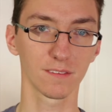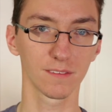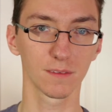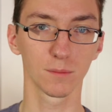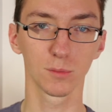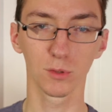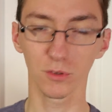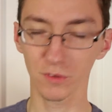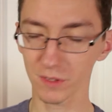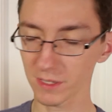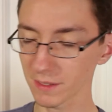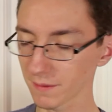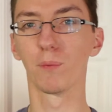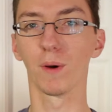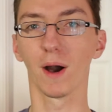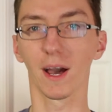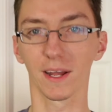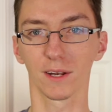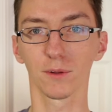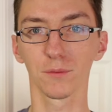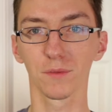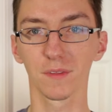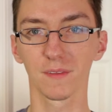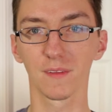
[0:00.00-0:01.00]
of the movie. But I
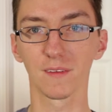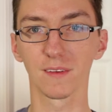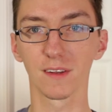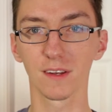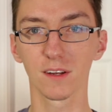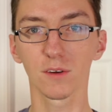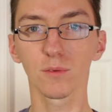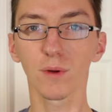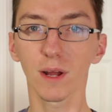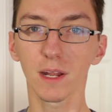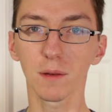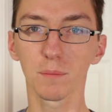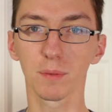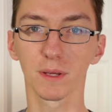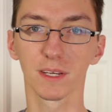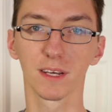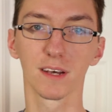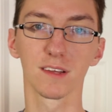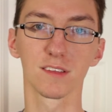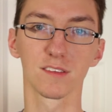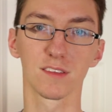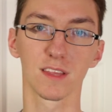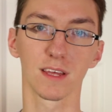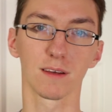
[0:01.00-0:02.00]
don't think they did it right
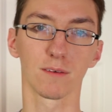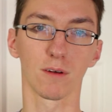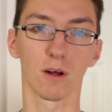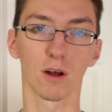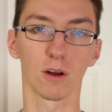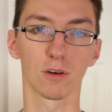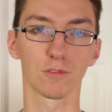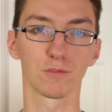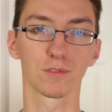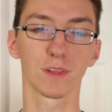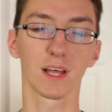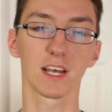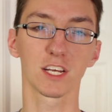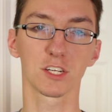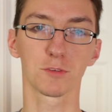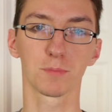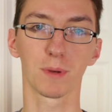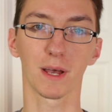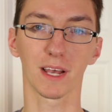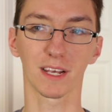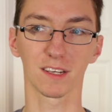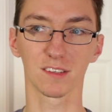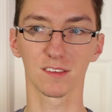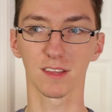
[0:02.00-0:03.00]
because there are
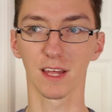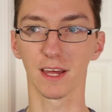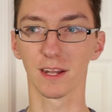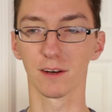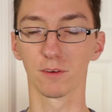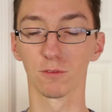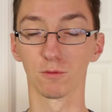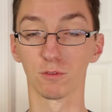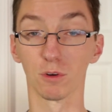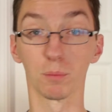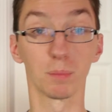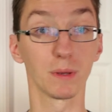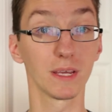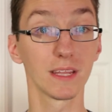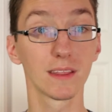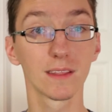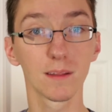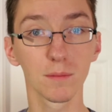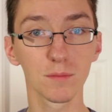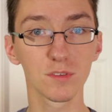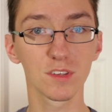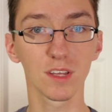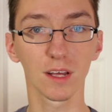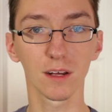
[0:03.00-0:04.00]
flashbacks that repeat
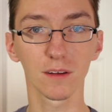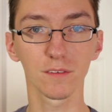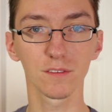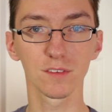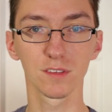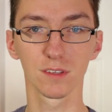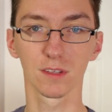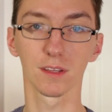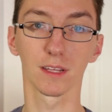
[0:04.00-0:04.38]
themselves.